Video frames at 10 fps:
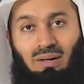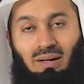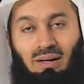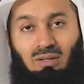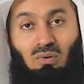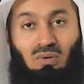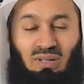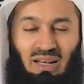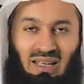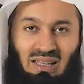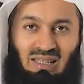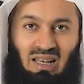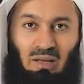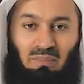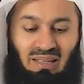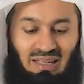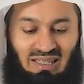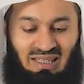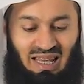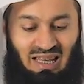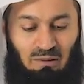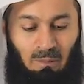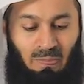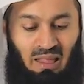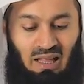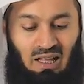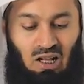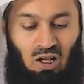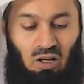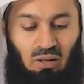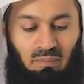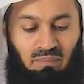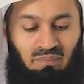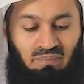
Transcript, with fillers: Uh, Yunus alayhi salam, he is saying, uh,